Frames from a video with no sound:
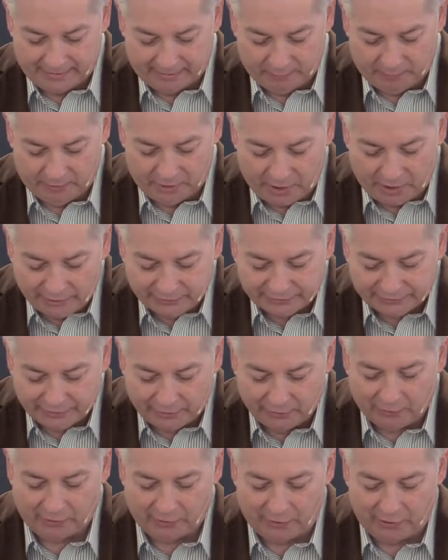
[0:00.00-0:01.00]
We
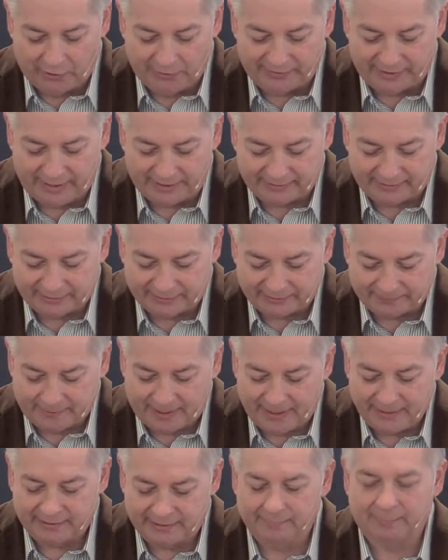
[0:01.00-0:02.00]
also learn that despite